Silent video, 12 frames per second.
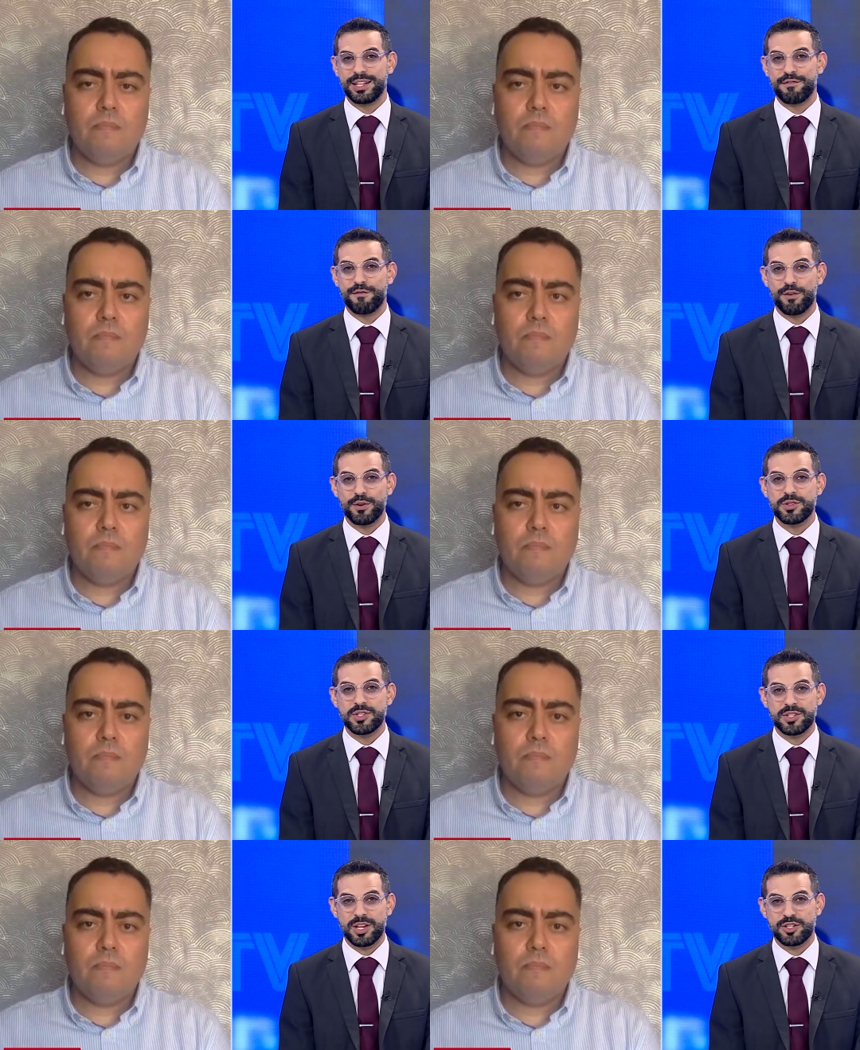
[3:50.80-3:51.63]
Speaker 1: the
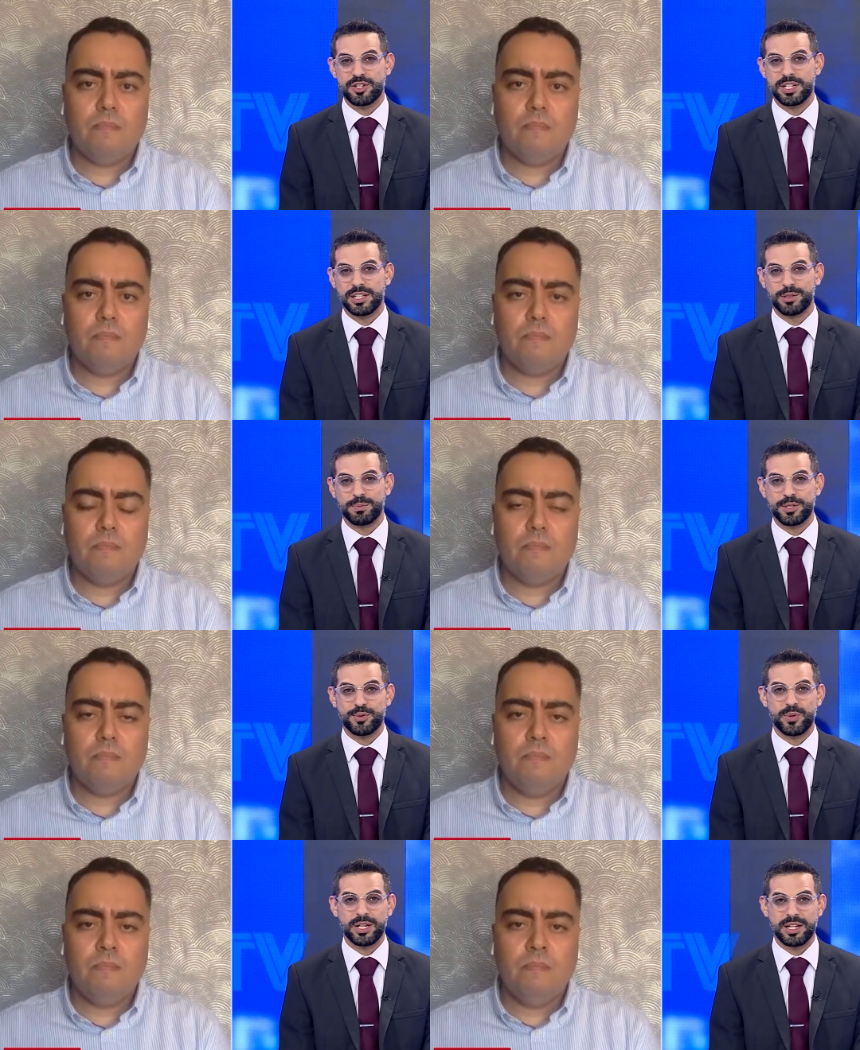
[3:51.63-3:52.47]
first such deal
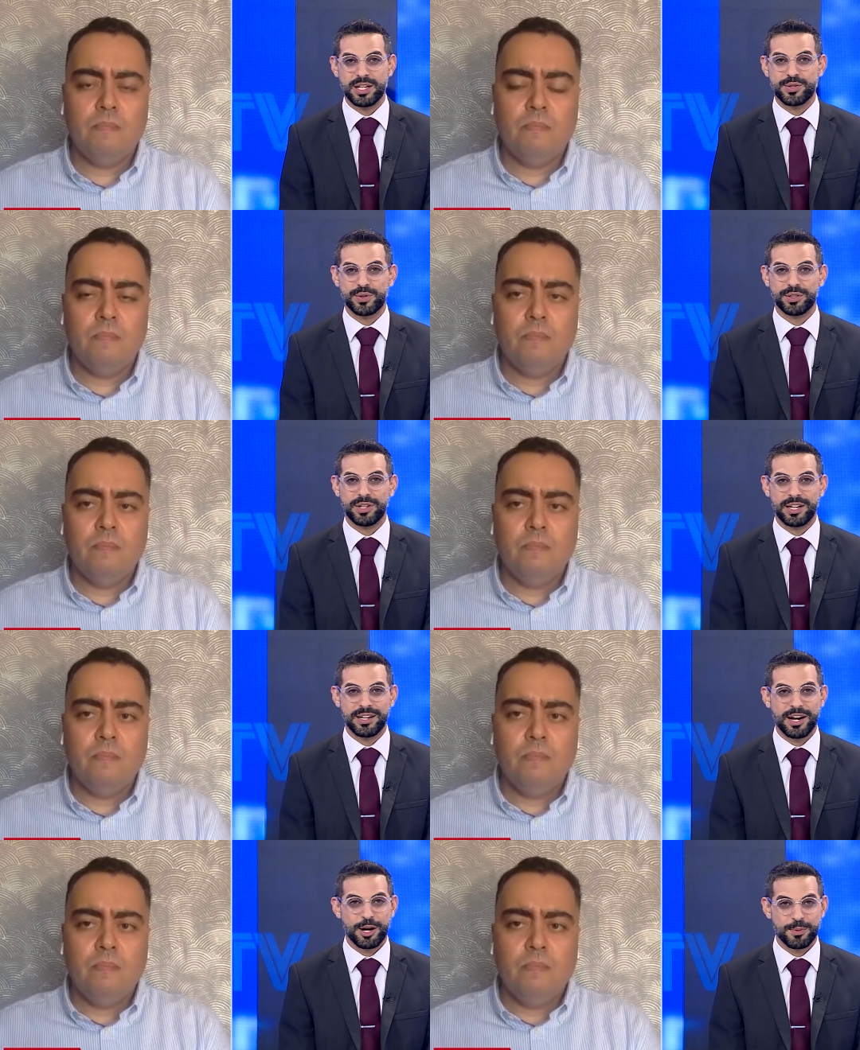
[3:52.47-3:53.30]
between Israel
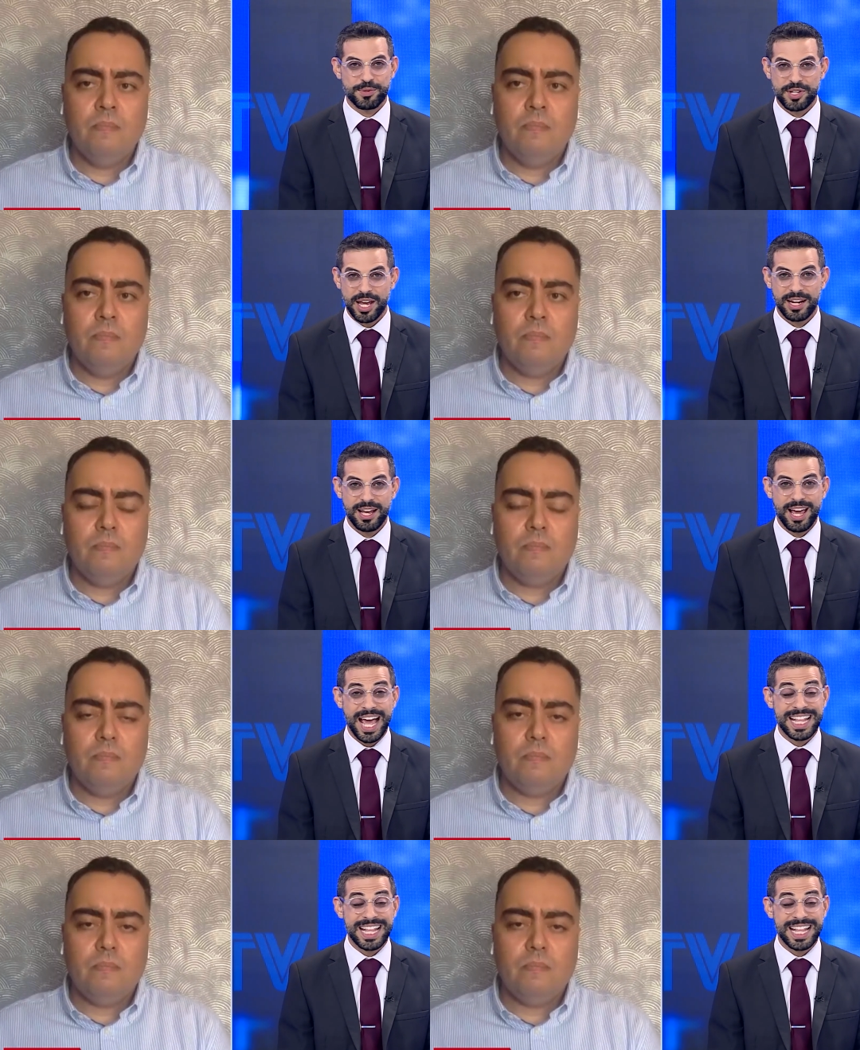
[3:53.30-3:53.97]
and an Arab state.